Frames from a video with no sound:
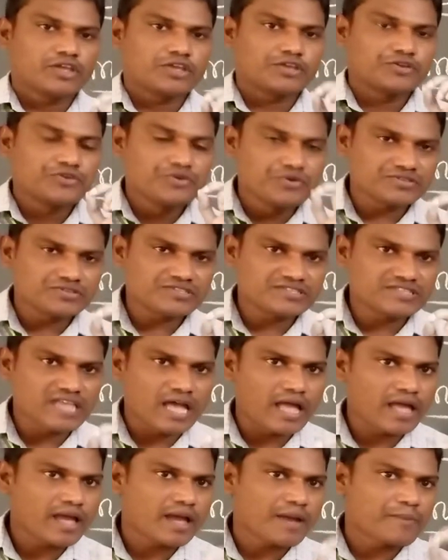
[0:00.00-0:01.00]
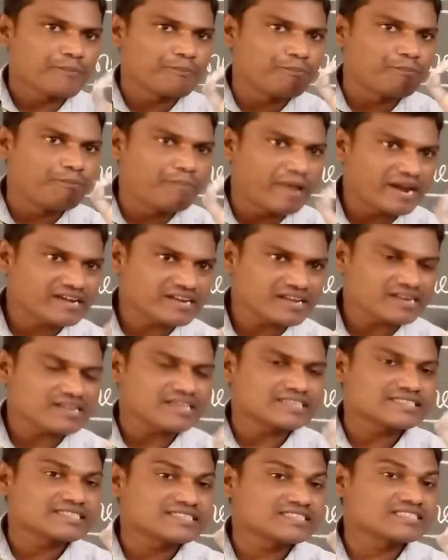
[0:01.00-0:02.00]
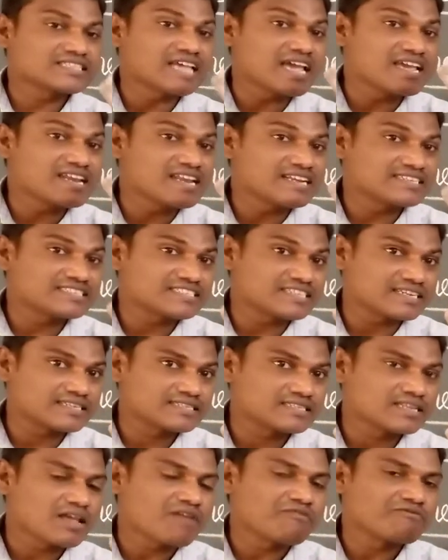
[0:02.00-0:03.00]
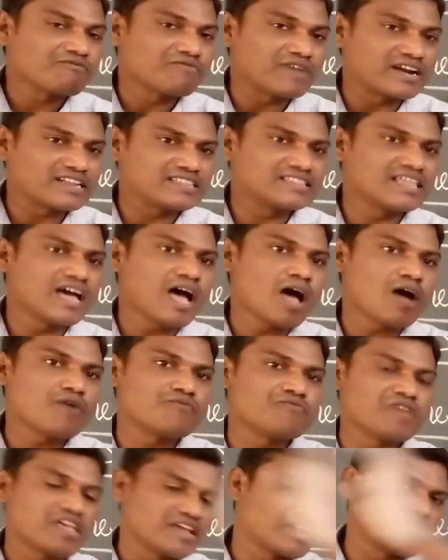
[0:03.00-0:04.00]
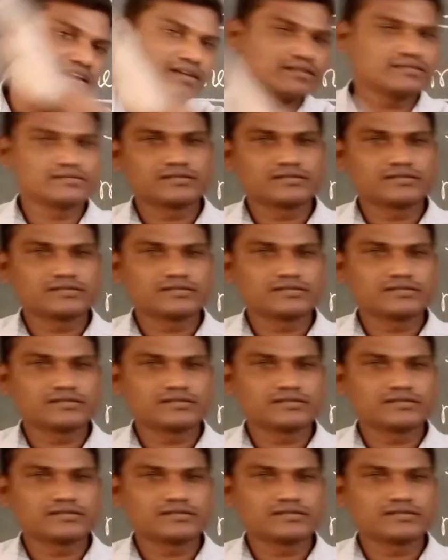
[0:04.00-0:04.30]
use the better silencers for the vehicle,